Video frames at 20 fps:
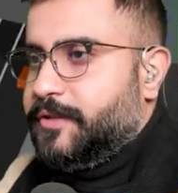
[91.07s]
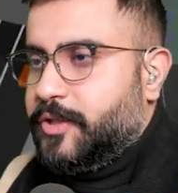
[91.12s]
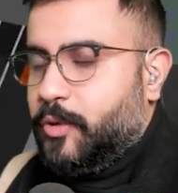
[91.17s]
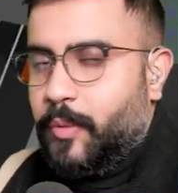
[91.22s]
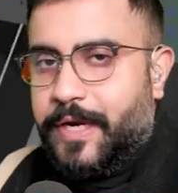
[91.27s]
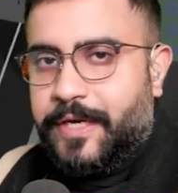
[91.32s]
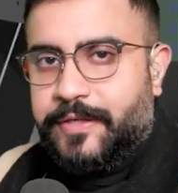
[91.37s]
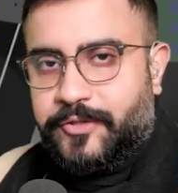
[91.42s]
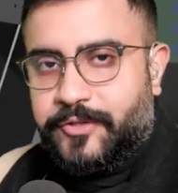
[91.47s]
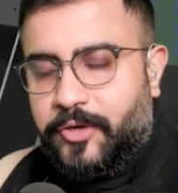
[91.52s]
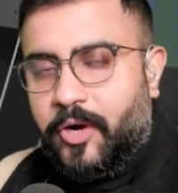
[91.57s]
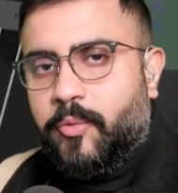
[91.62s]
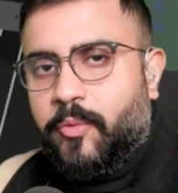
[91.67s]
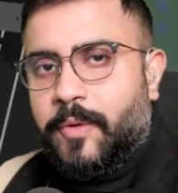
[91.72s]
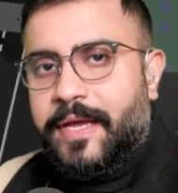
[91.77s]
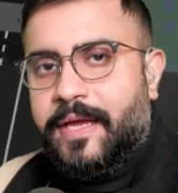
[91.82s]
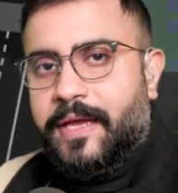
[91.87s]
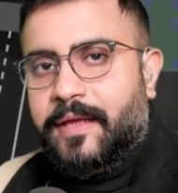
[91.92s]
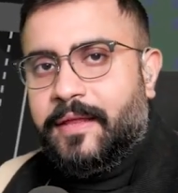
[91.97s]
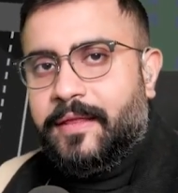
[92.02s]
So when I start
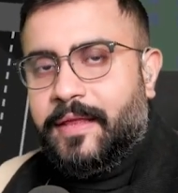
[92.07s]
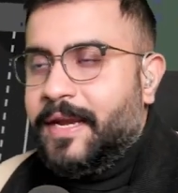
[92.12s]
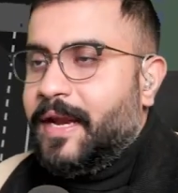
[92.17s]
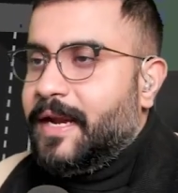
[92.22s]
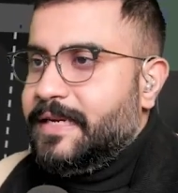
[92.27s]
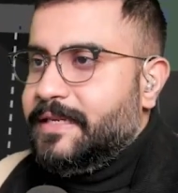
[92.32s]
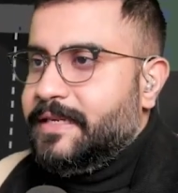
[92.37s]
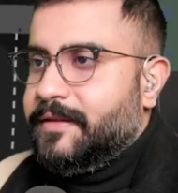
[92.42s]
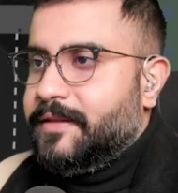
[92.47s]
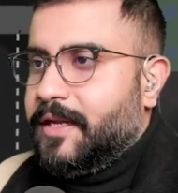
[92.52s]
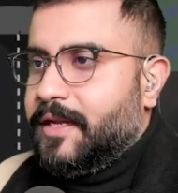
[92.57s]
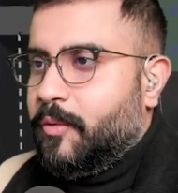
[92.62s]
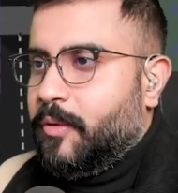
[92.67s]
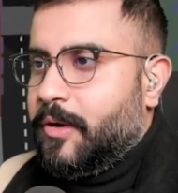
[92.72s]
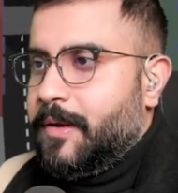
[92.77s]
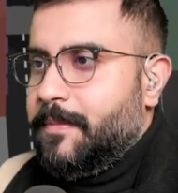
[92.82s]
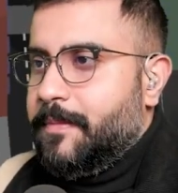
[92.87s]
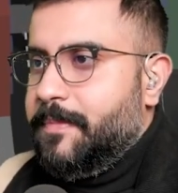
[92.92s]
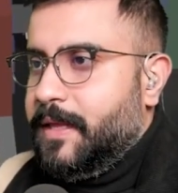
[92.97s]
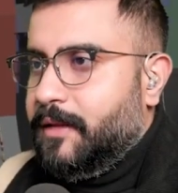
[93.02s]
with an idea that I
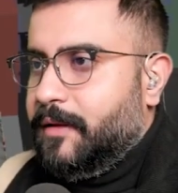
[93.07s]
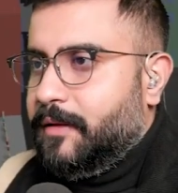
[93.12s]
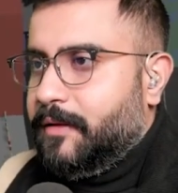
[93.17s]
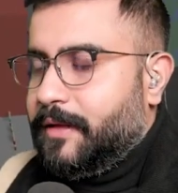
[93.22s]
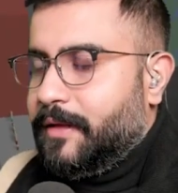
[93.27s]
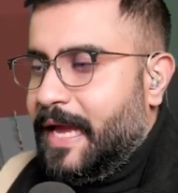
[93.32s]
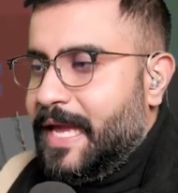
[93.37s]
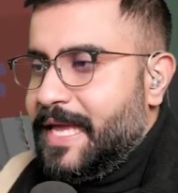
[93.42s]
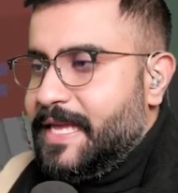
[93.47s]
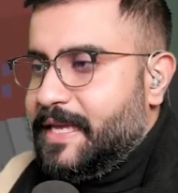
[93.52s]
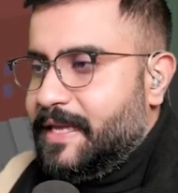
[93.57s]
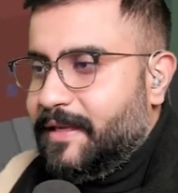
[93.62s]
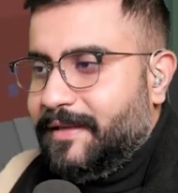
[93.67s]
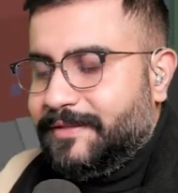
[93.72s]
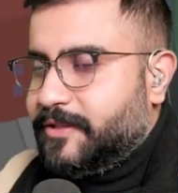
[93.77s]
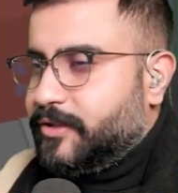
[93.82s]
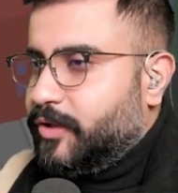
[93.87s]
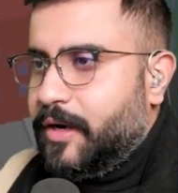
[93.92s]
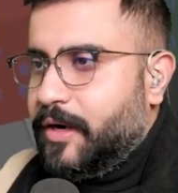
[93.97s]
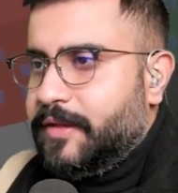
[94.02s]
want to build, I
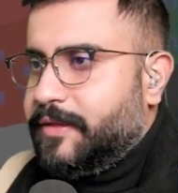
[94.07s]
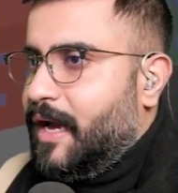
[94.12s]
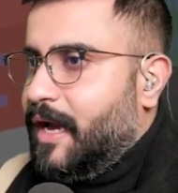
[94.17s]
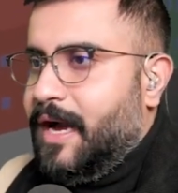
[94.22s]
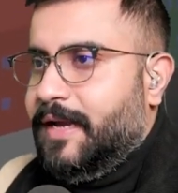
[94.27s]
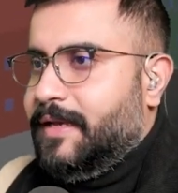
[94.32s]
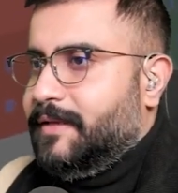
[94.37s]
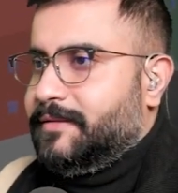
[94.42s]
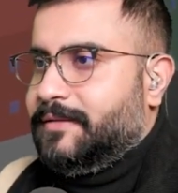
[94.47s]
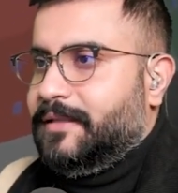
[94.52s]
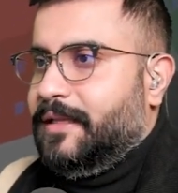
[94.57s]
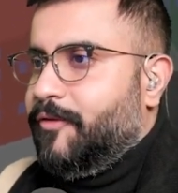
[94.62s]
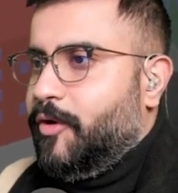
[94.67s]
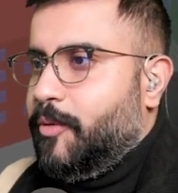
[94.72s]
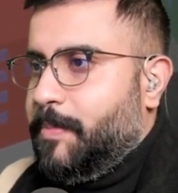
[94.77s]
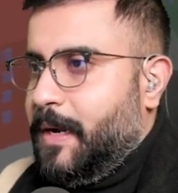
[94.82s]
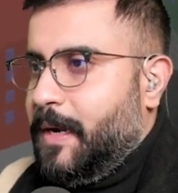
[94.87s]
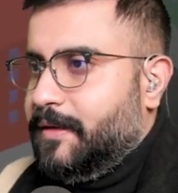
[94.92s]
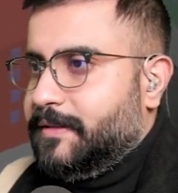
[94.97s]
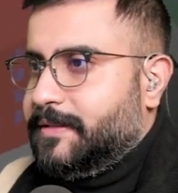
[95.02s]
start at the highest
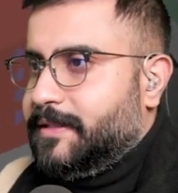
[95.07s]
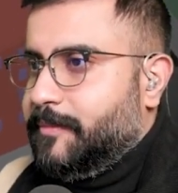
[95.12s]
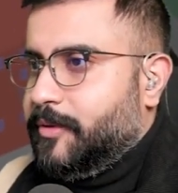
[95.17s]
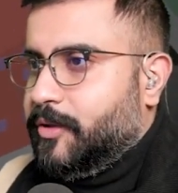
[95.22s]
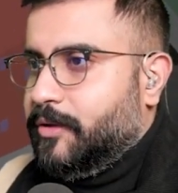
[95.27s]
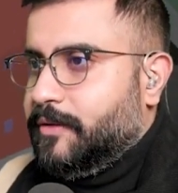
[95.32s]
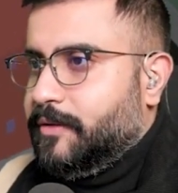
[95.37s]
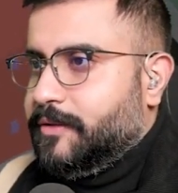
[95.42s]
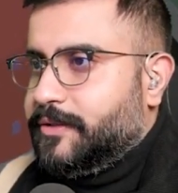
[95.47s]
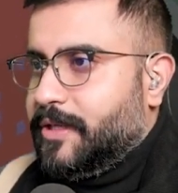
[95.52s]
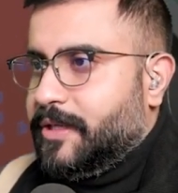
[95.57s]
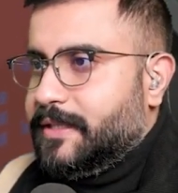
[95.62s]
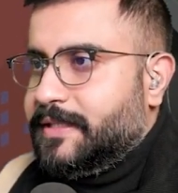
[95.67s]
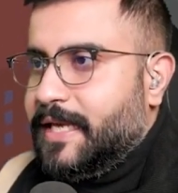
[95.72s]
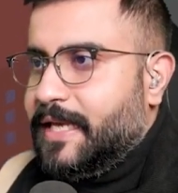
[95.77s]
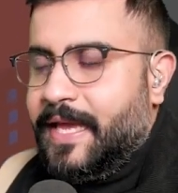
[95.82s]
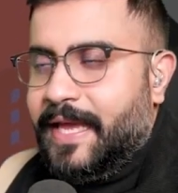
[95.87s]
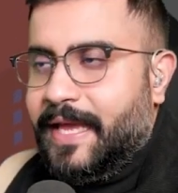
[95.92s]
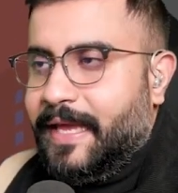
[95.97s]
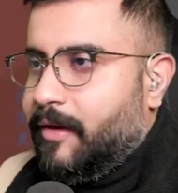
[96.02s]
level possible. So I
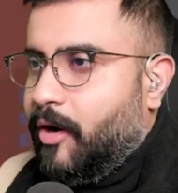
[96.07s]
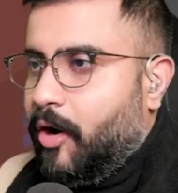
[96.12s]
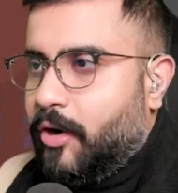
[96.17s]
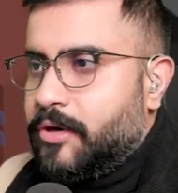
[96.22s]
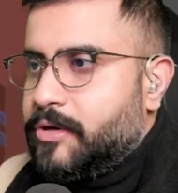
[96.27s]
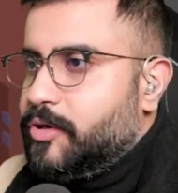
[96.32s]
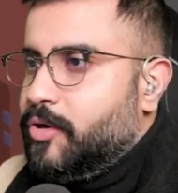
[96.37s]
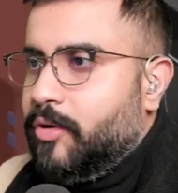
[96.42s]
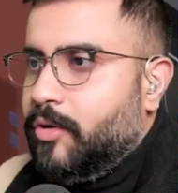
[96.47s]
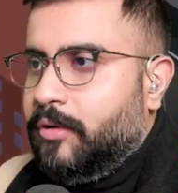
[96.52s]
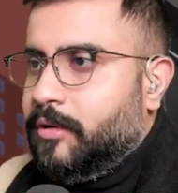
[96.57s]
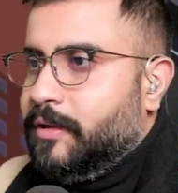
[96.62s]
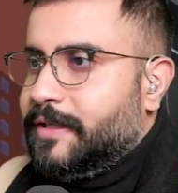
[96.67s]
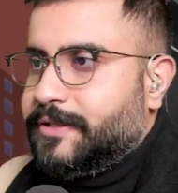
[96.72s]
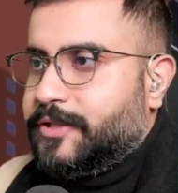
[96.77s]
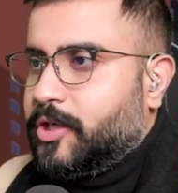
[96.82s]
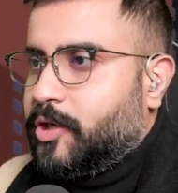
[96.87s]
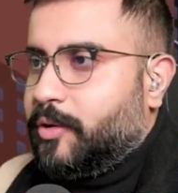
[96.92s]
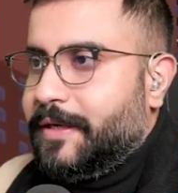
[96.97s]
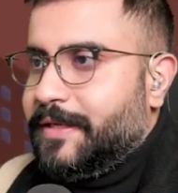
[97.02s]
say, hey, our goal
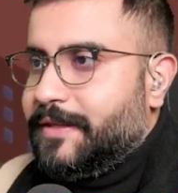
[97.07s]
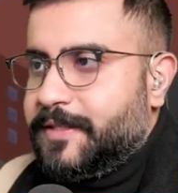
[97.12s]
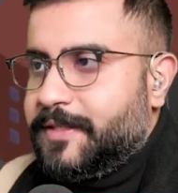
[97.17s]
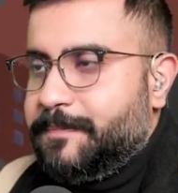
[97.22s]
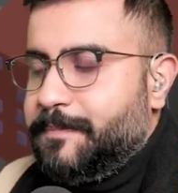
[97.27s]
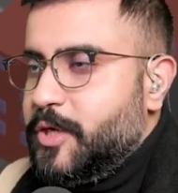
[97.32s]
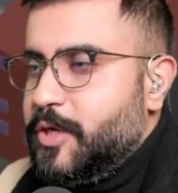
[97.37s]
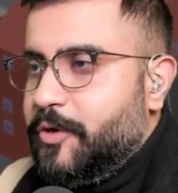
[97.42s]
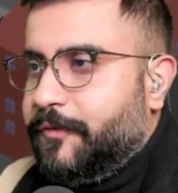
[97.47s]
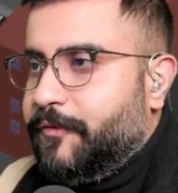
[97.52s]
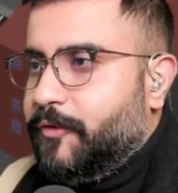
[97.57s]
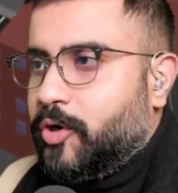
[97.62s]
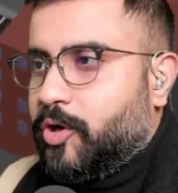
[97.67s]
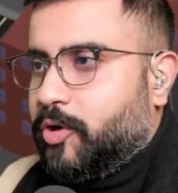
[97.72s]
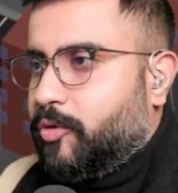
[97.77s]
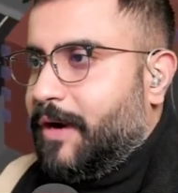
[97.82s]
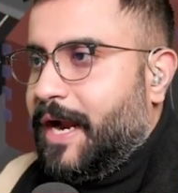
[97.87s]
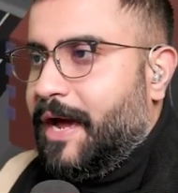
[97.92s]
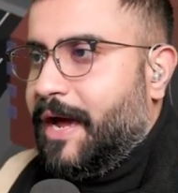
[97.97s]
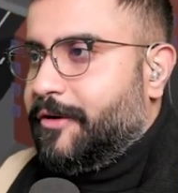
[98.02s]
is to create this beautiful
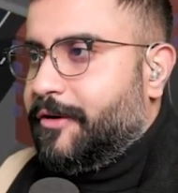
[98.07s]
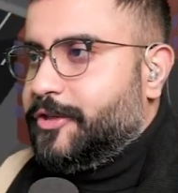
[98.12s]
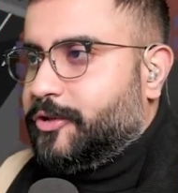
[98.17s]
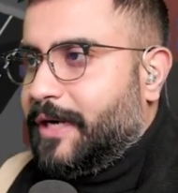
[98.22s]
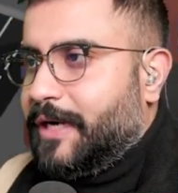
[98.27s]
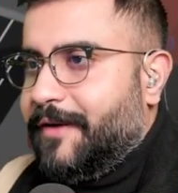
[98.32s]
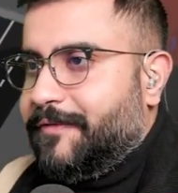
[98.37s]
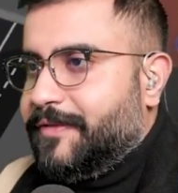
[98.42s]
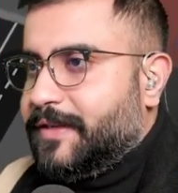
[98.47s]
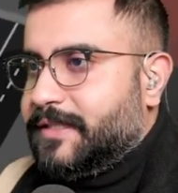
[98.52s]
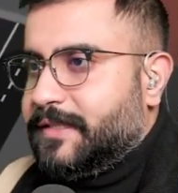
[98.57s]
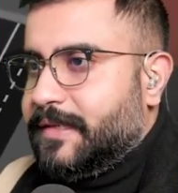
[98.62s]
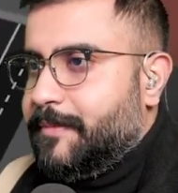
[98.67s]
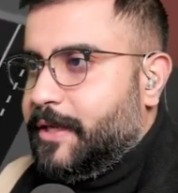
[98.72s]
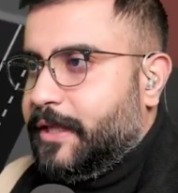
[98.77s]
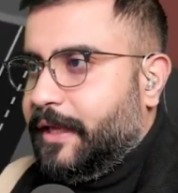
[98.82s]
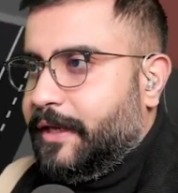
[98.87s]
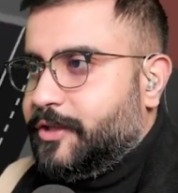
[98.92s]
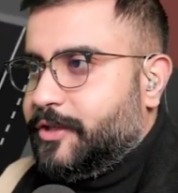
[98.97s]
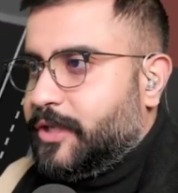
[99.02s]
crowd and traffic
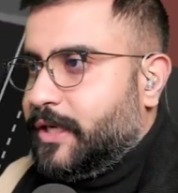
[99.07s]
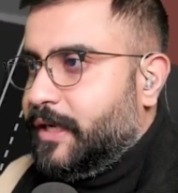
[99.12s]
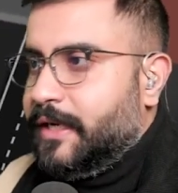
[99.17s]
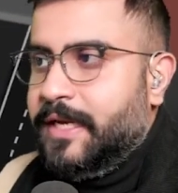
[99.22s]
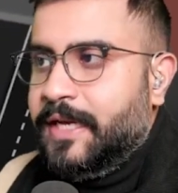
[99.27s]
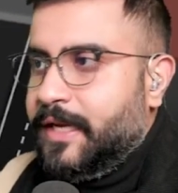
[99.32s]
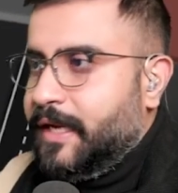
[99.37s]
simulation